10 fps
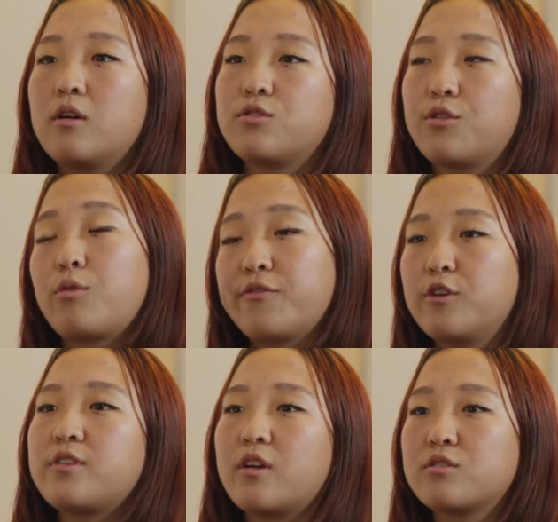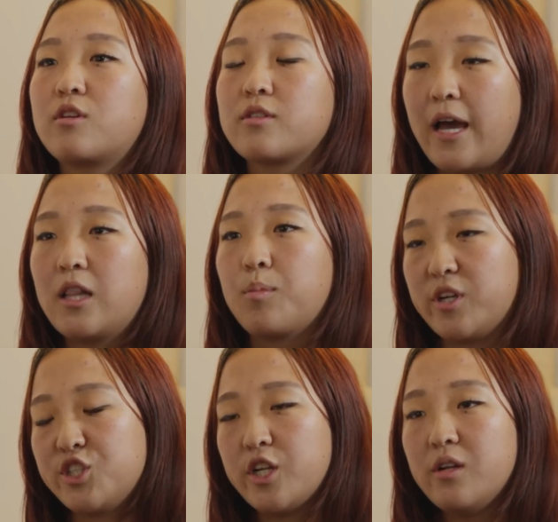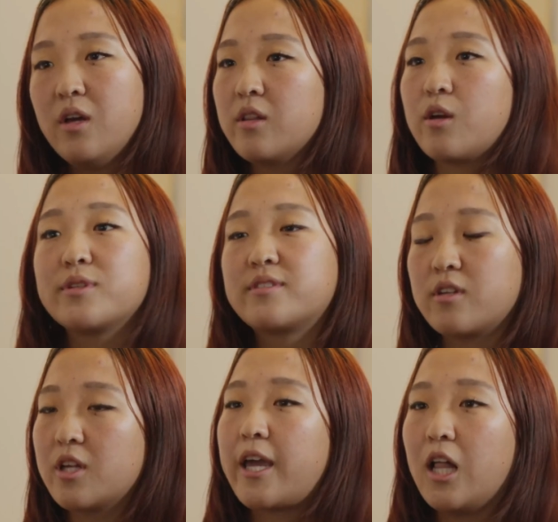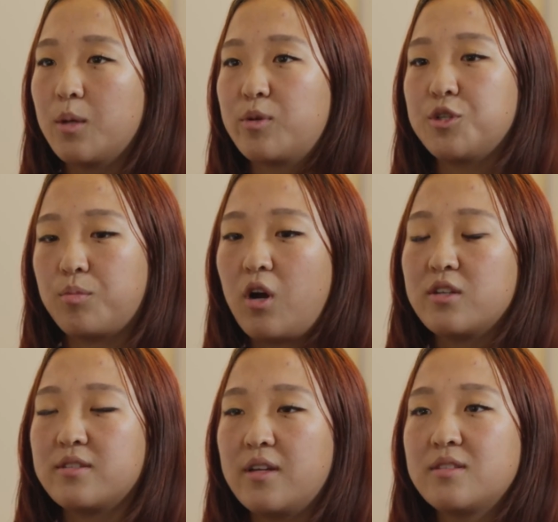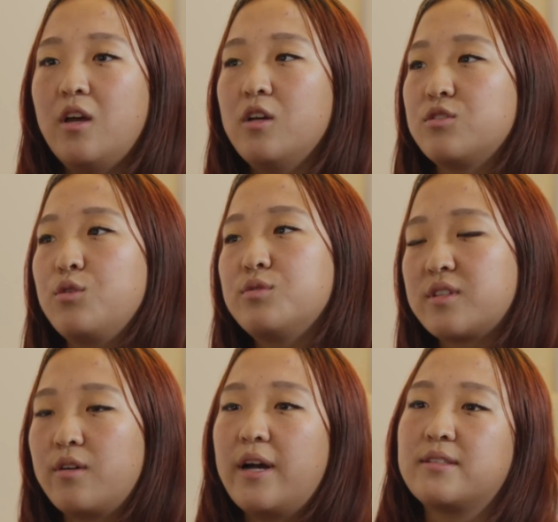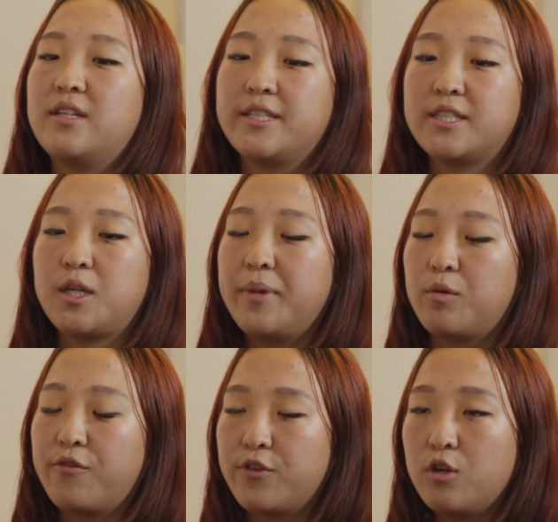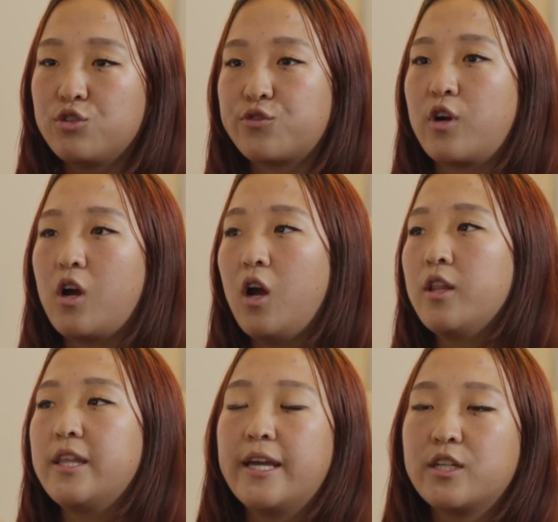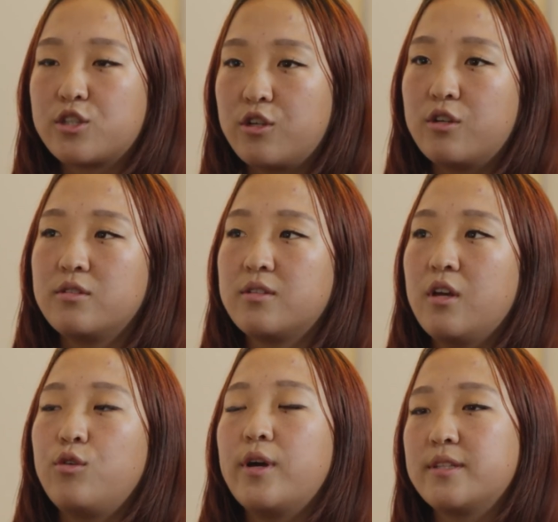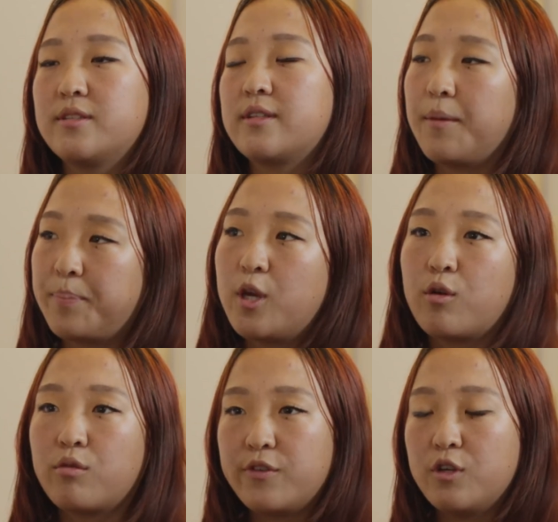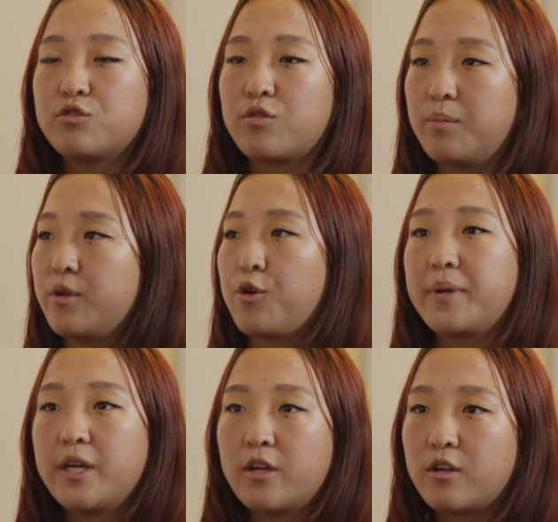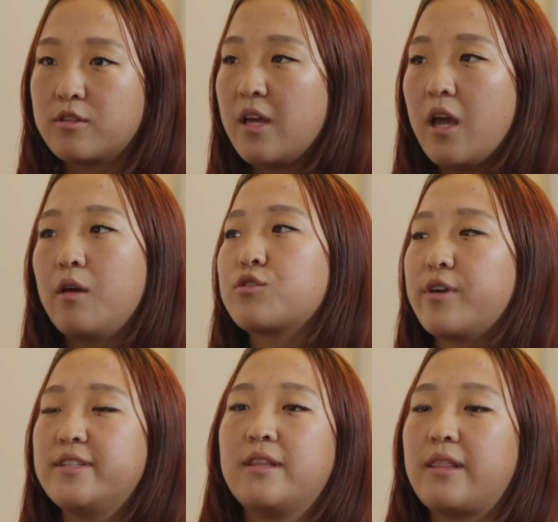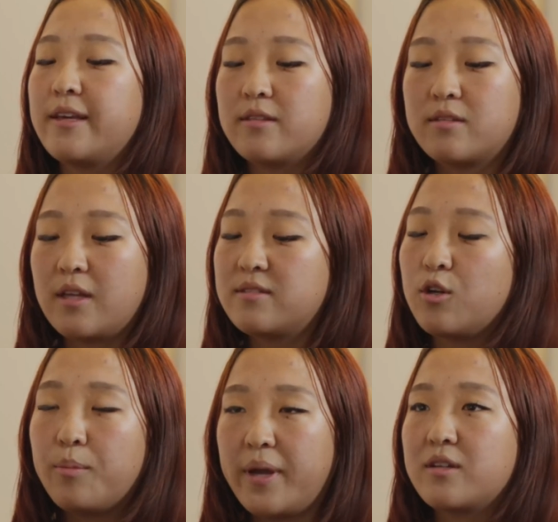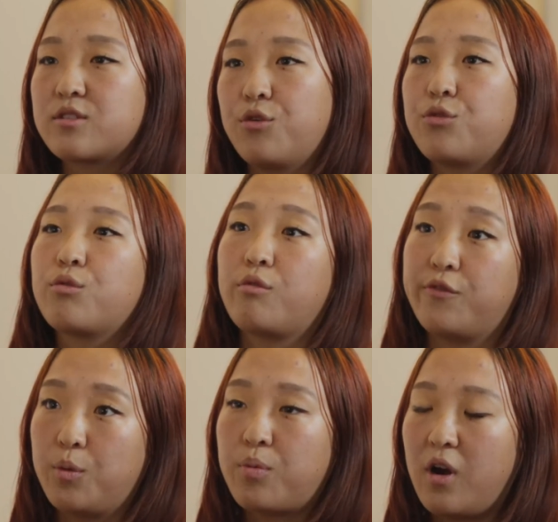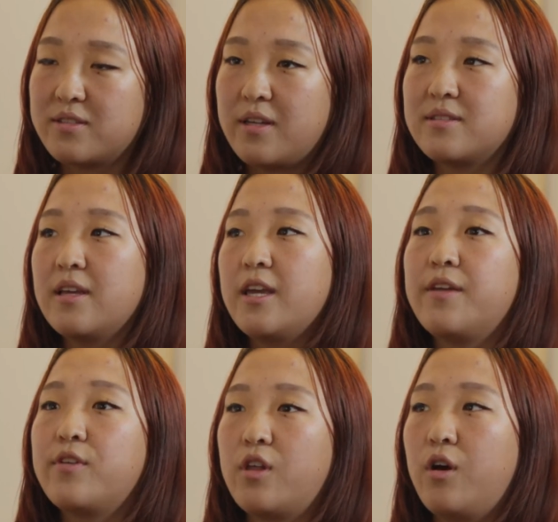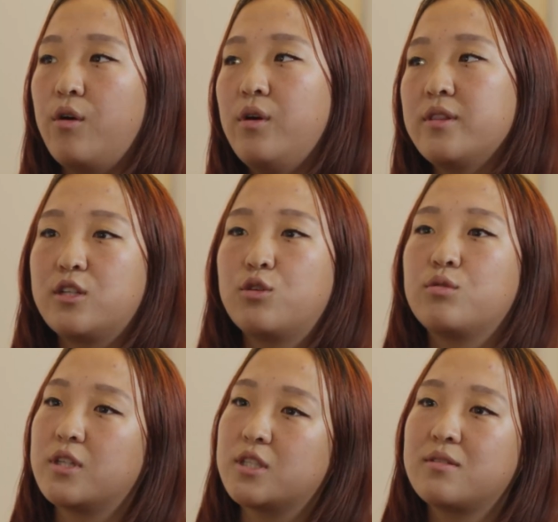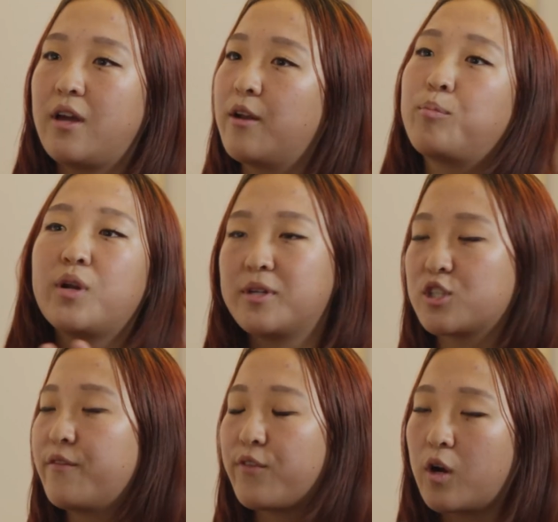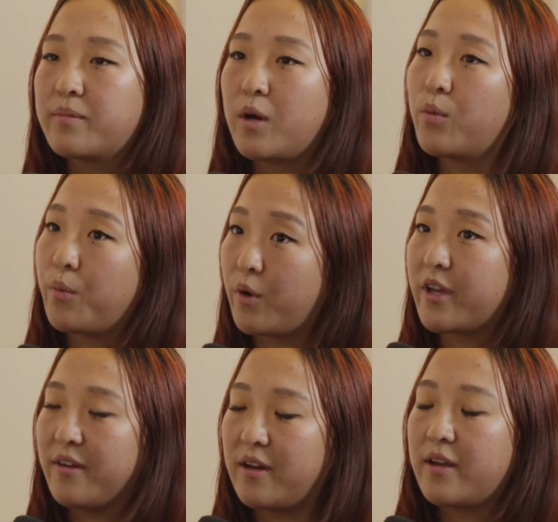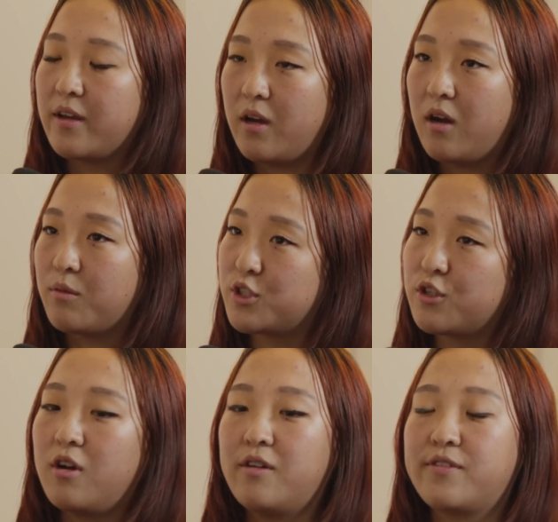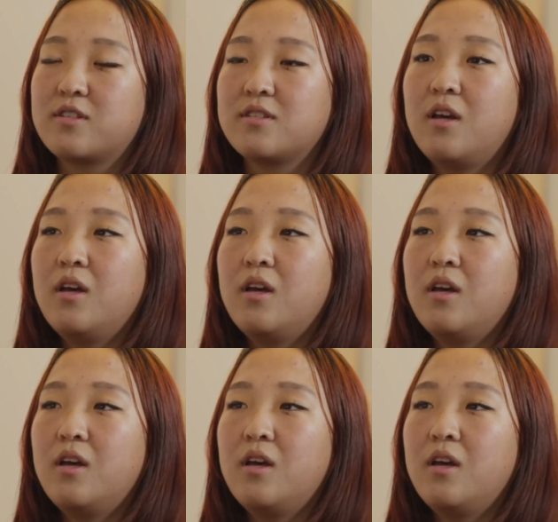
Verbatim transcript: So the review cycle is called calibration. There was still a calibration process. So you still had to like submit reviews for the interns. You had to get peer reviews from your peers. It was crazy. Like they still made us go through the review process, even though they told us and pretty much confirmed that we weren't getting uh, return offers.